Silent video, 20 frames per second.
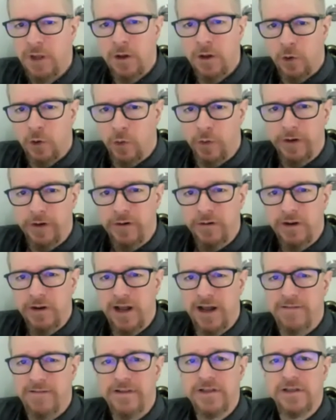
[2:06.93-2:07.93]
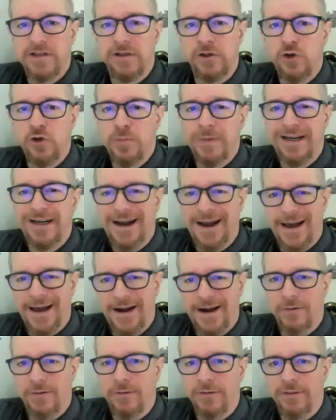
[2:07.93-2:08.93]
Or you could have this new
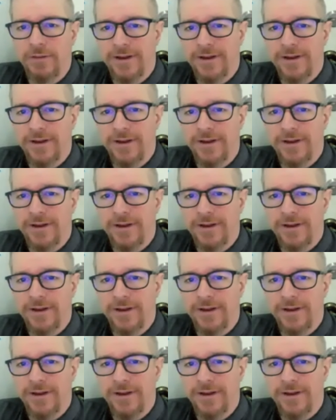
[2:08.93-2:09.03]
mechanical